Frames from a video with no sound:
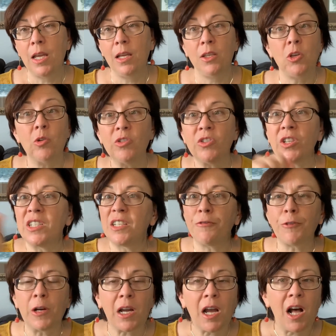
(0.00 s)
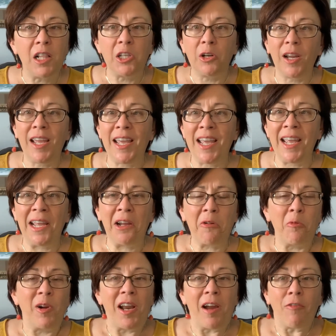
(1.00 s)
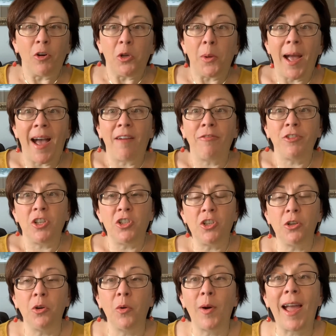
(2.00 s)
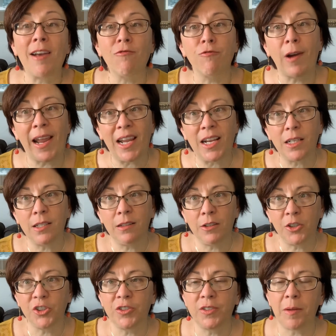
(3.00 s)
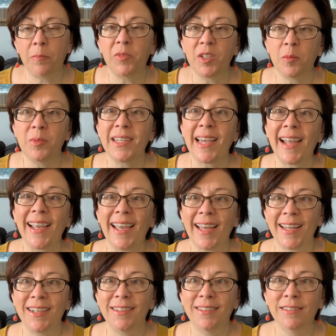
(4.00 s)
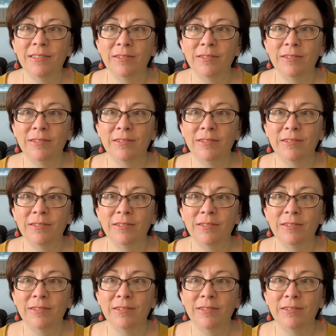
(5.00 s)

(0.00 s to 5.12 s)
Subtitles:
Use a different color ink, whatever you have to do, and rate your symptoms again.